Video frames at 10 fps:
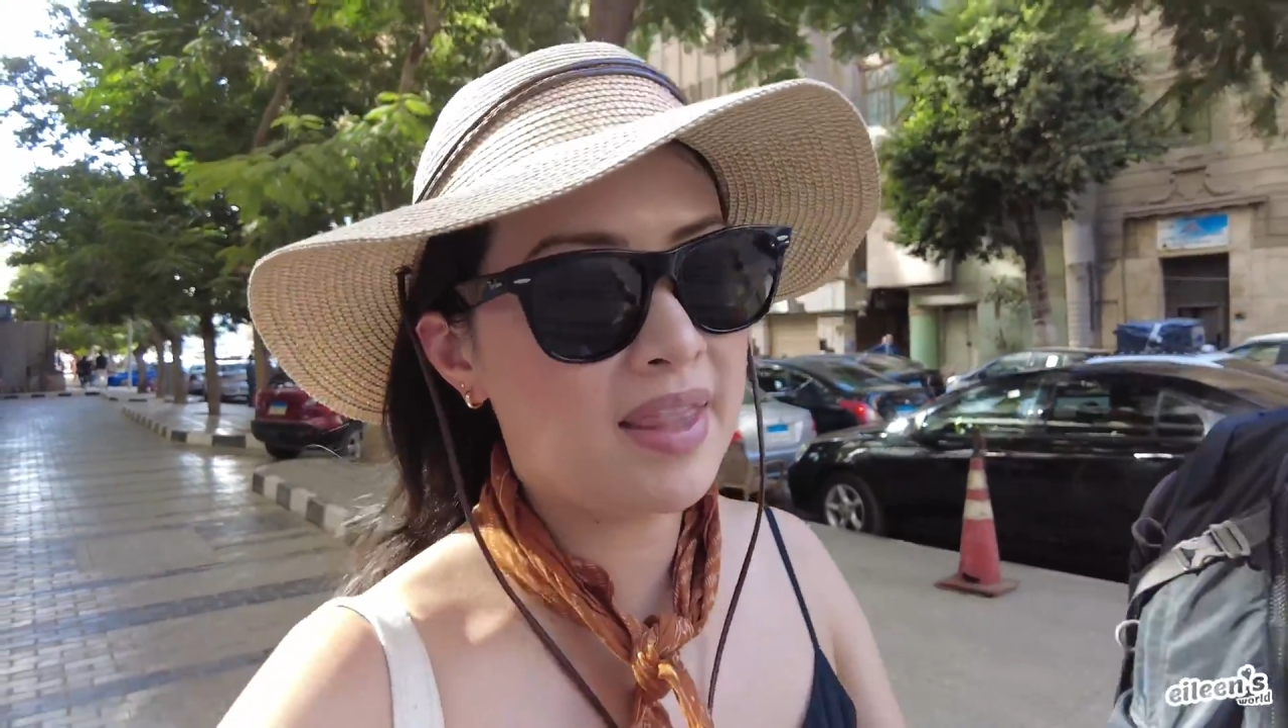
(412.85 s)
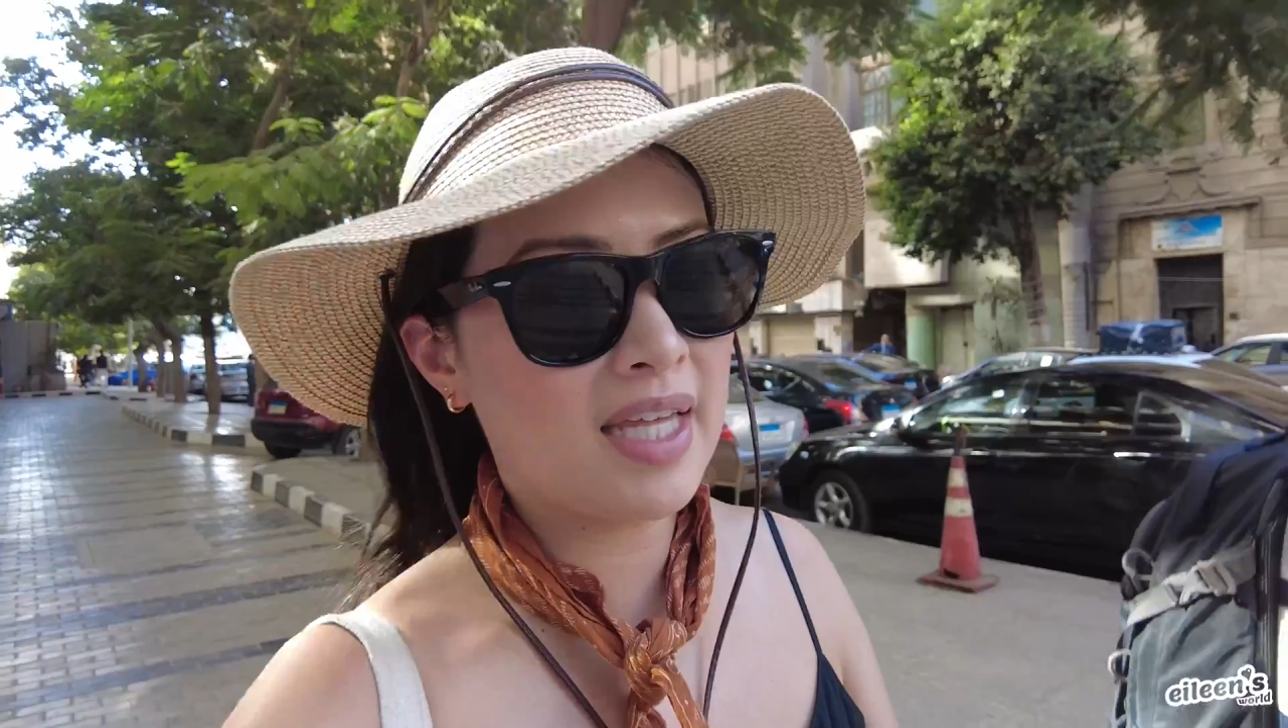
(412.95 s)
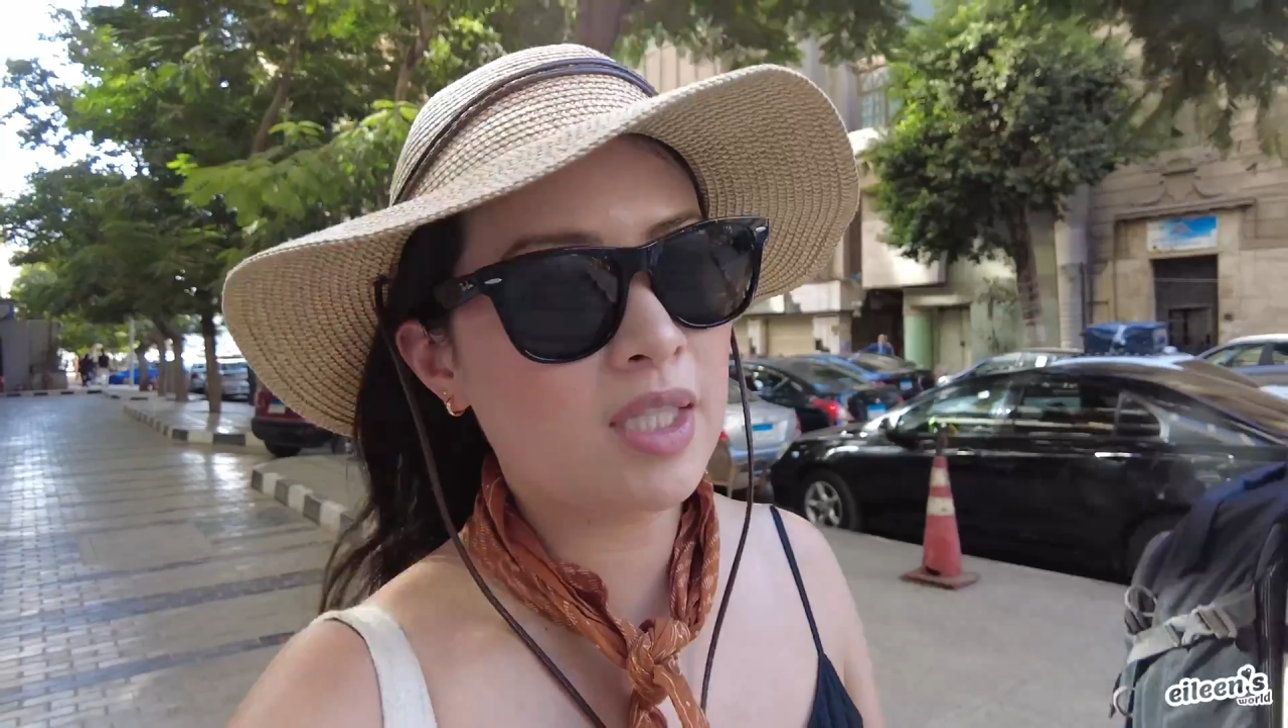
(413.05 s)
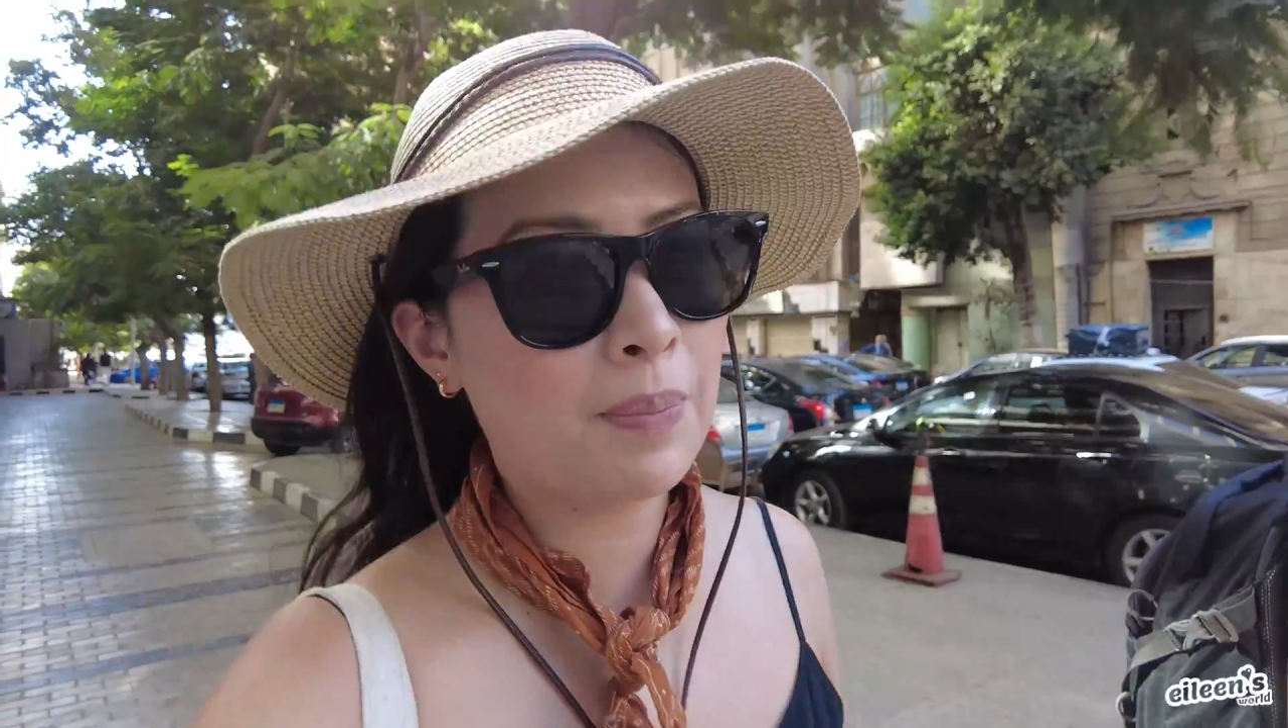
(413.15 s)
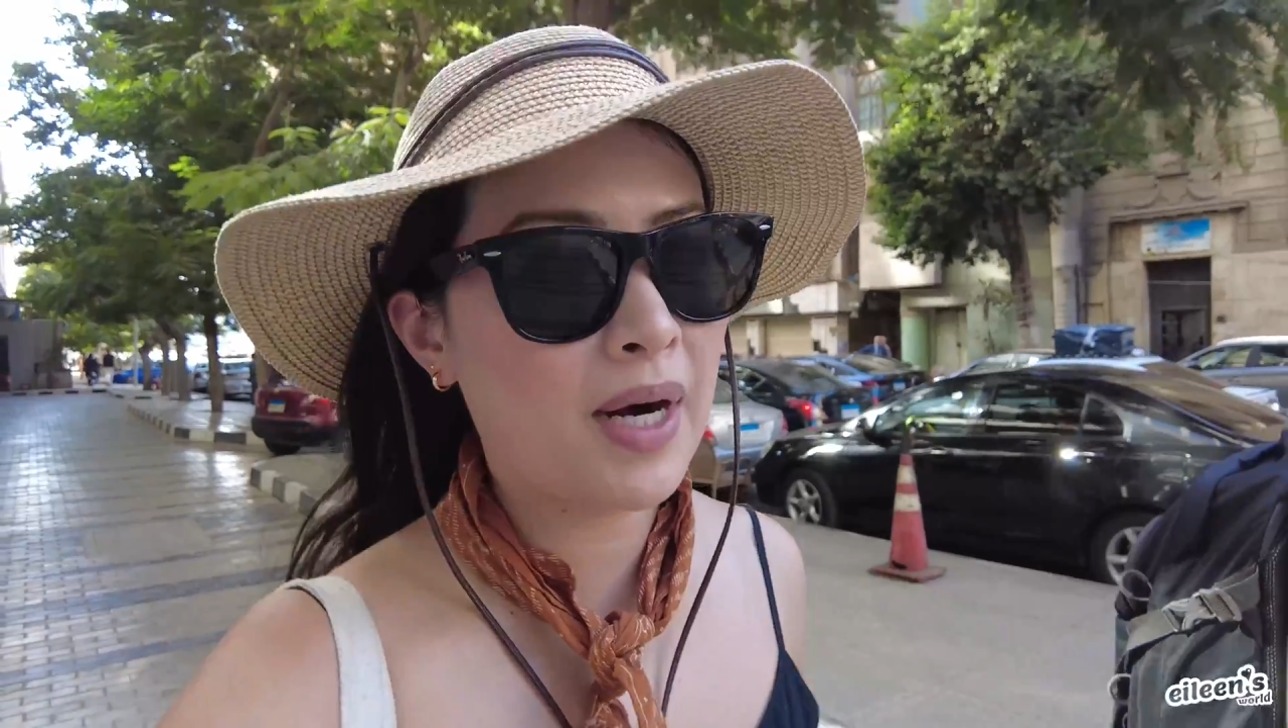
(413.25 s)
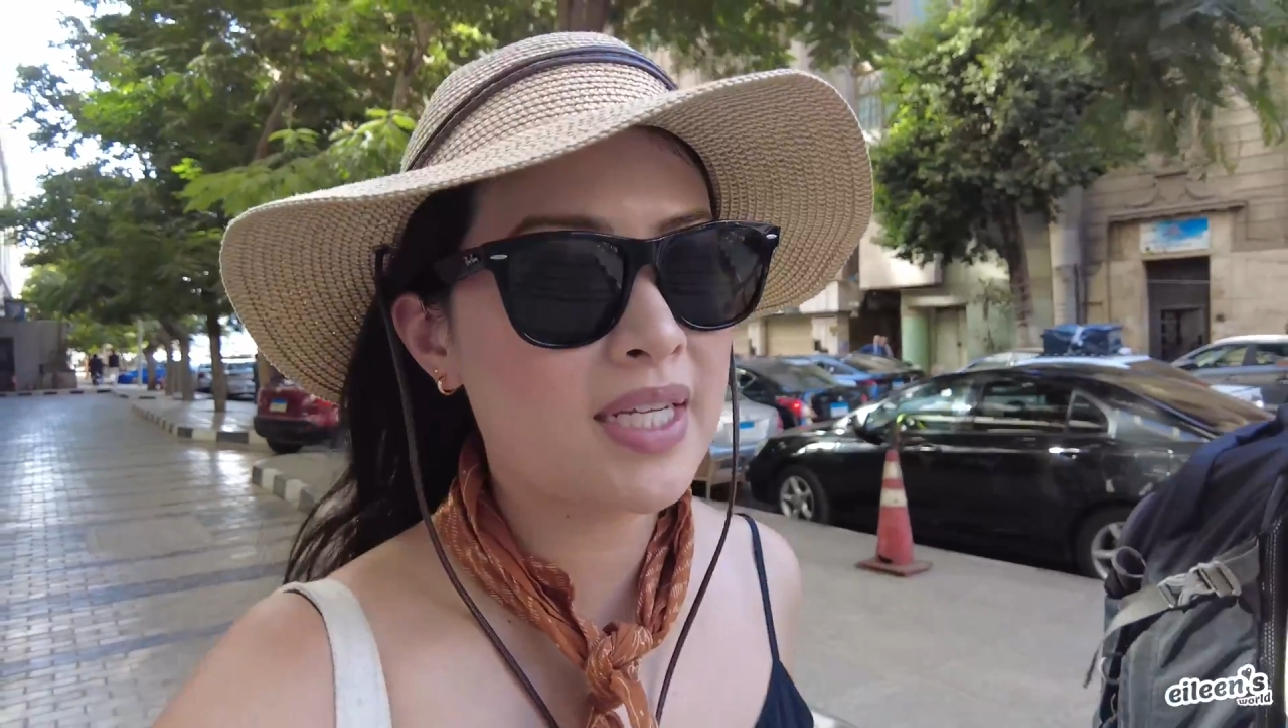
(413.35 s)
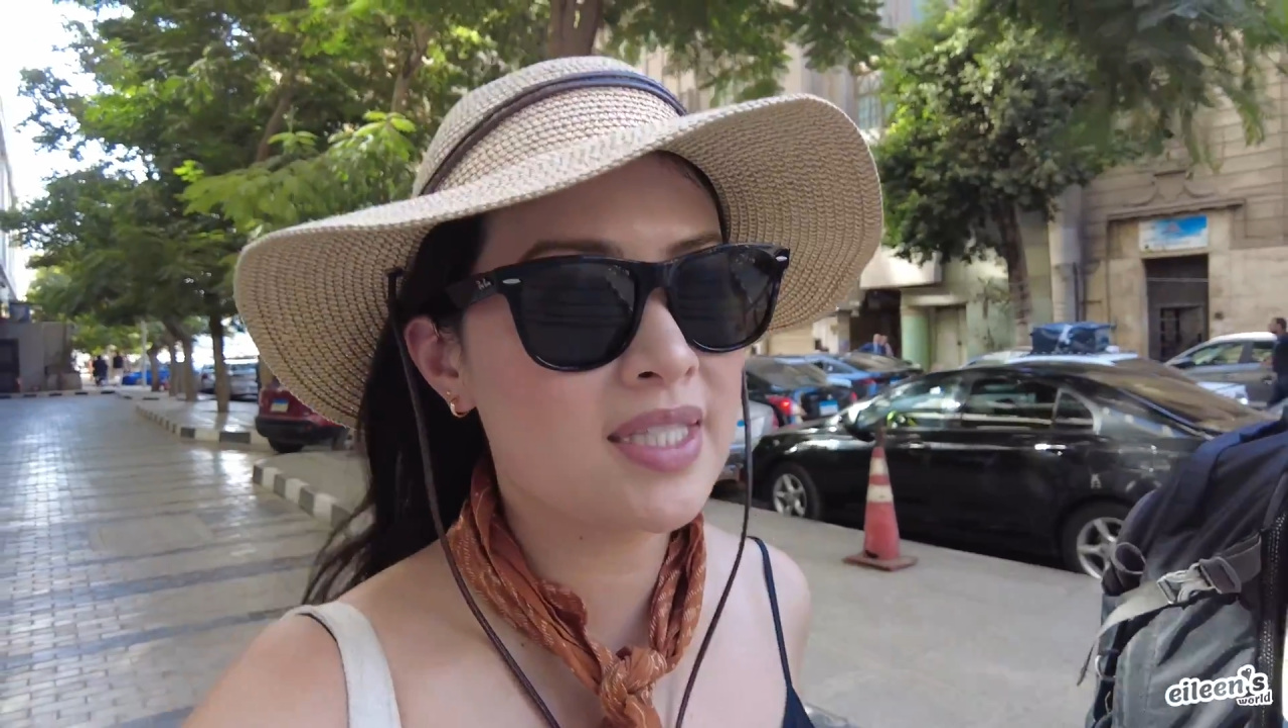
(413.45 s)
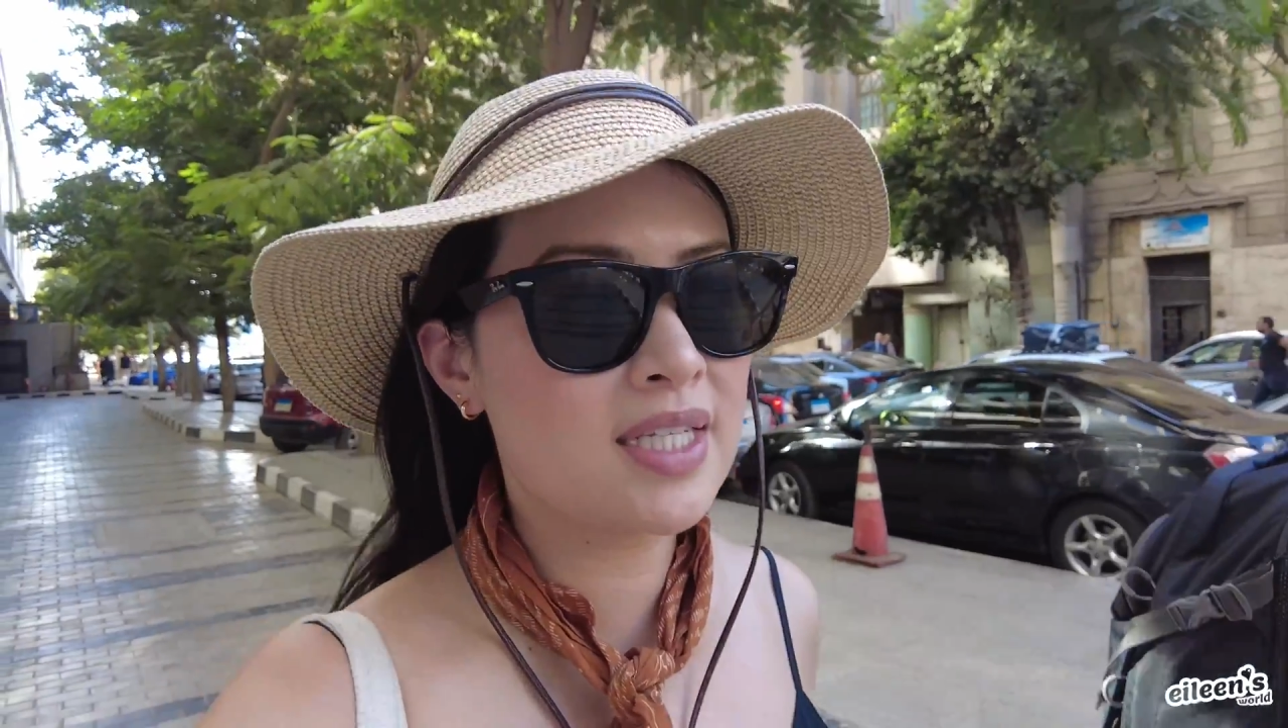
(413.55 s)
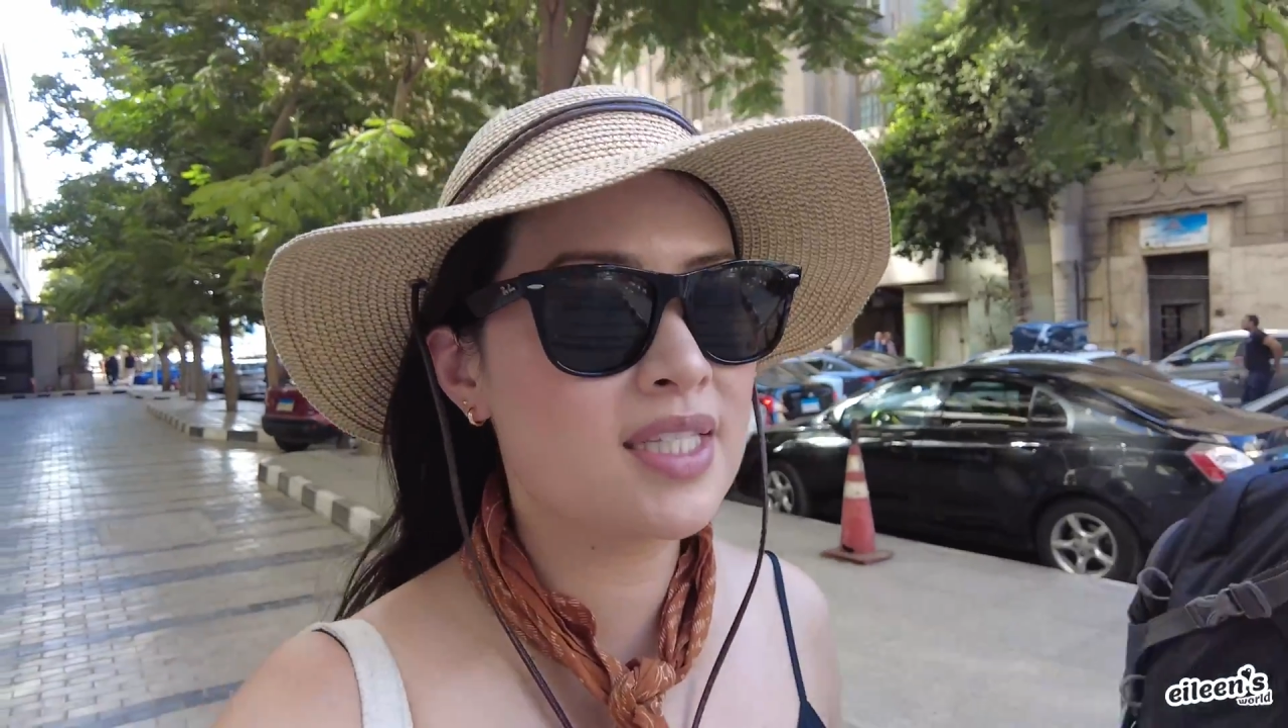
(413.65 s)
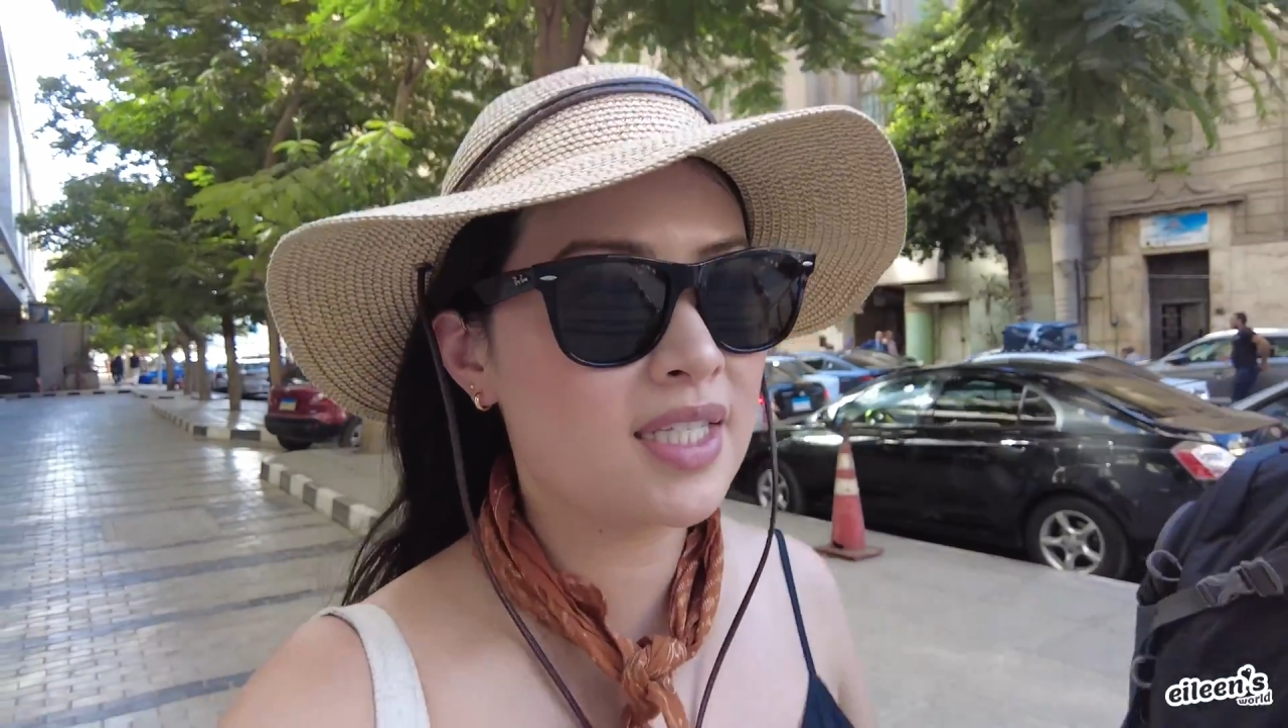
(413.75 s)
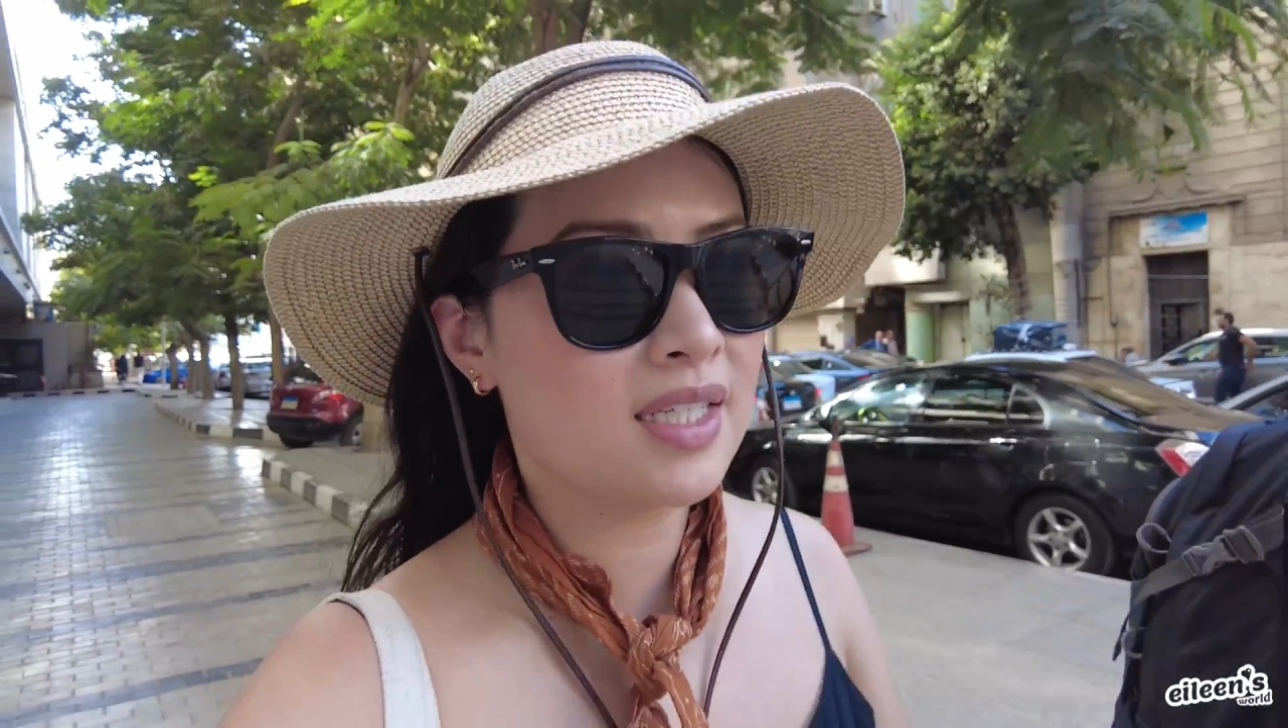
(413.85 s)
that the prices